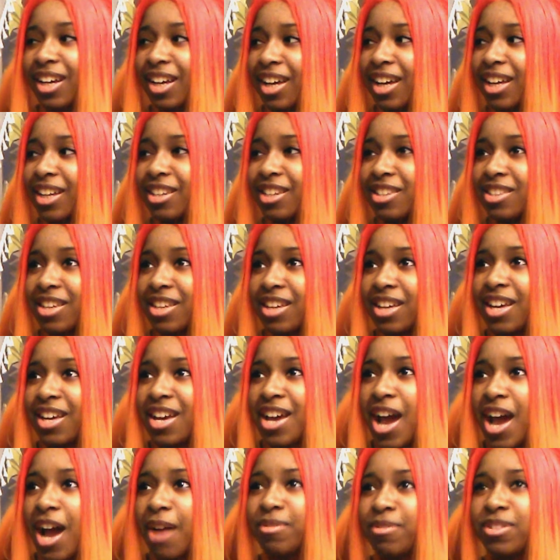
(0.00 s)
how do you say it?
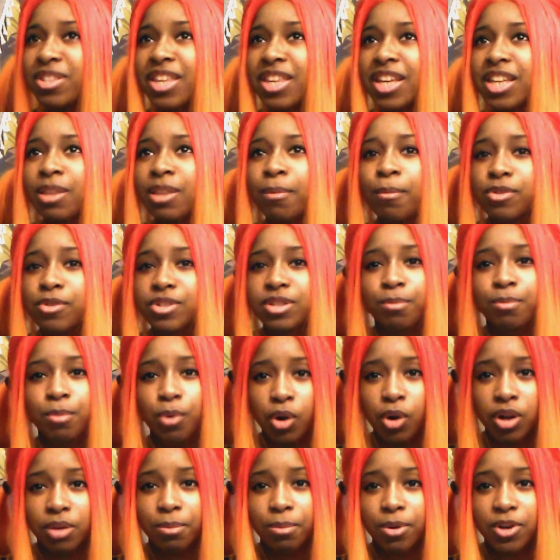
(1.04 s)
I'm just like the most
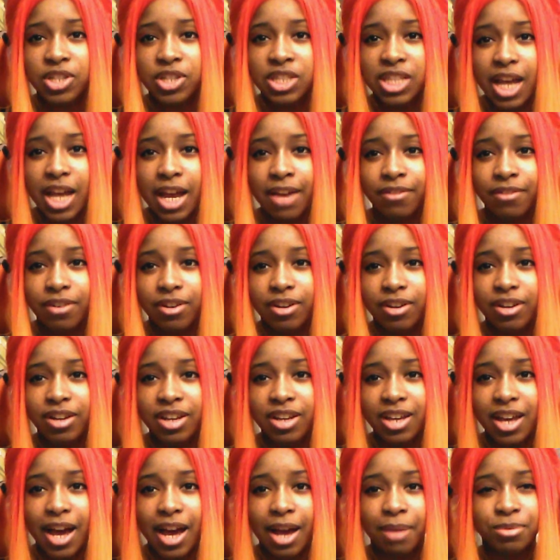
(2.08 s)
important person ever.
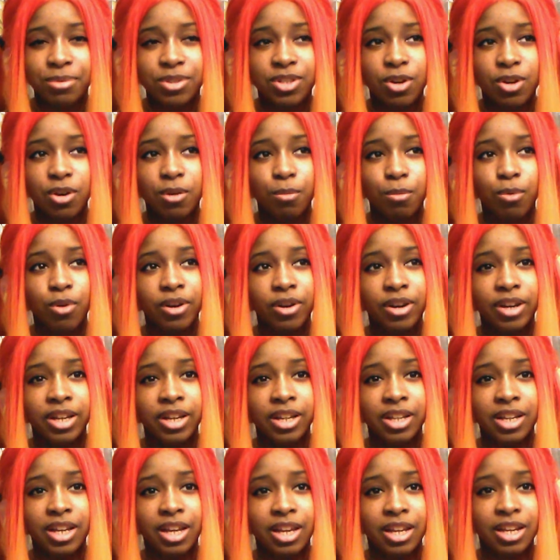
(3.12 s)
I'm so
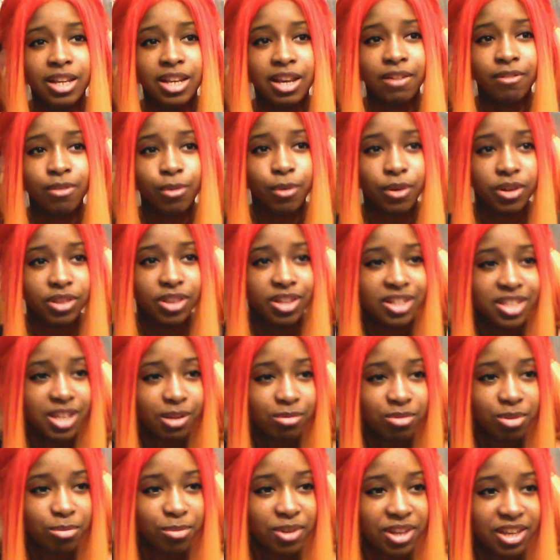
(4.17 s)
important and everyone looks up
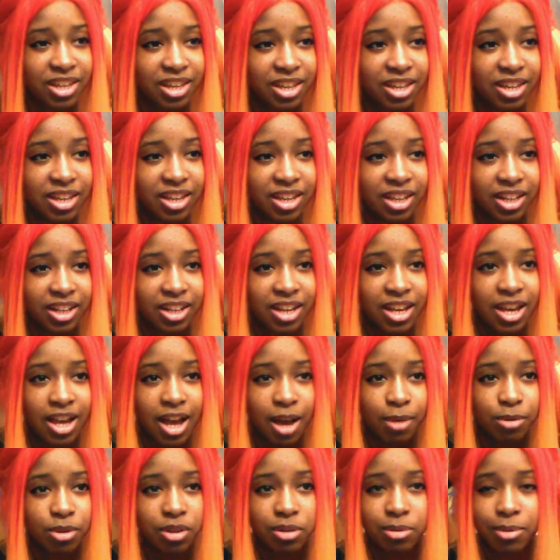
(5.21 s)
to me and
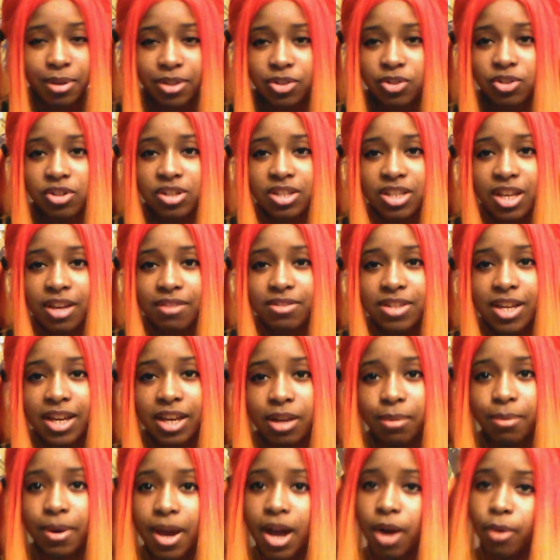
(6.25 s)
I'm so special because I have
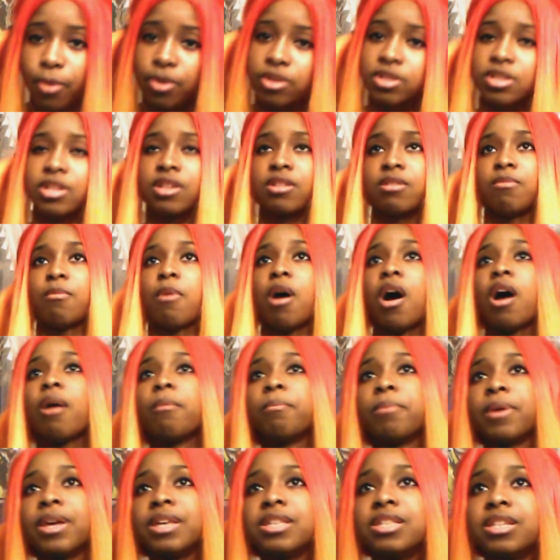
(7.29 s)
psychic powers. And
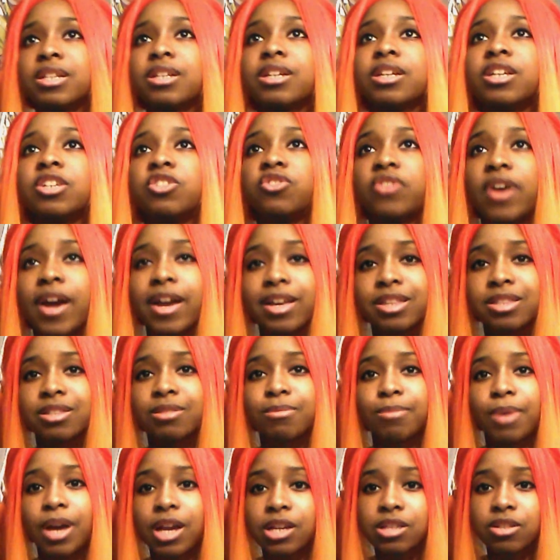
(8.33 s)
Mob basically drags him
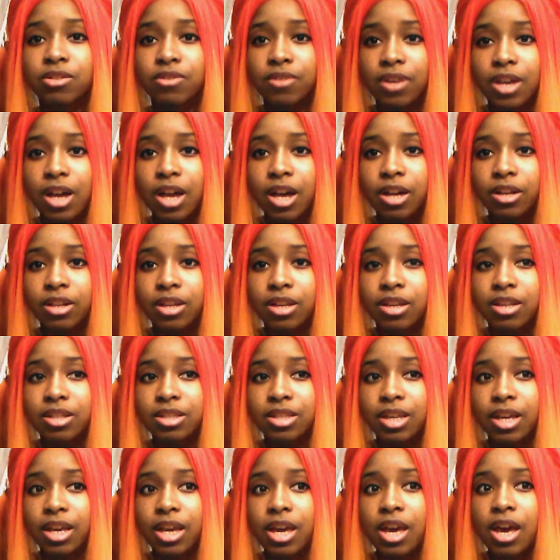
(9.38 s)
back to reality and is
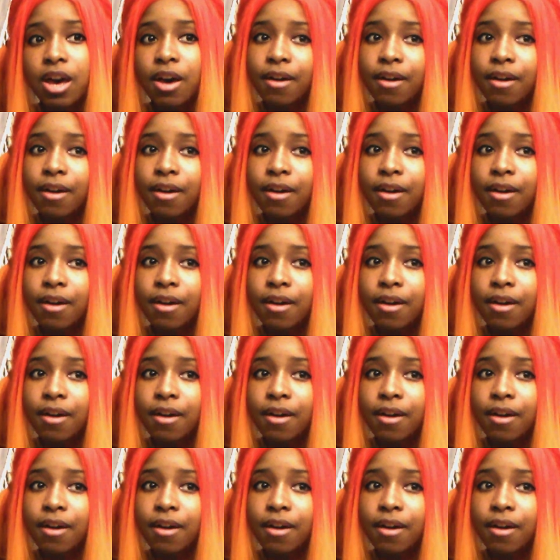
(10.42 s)
like,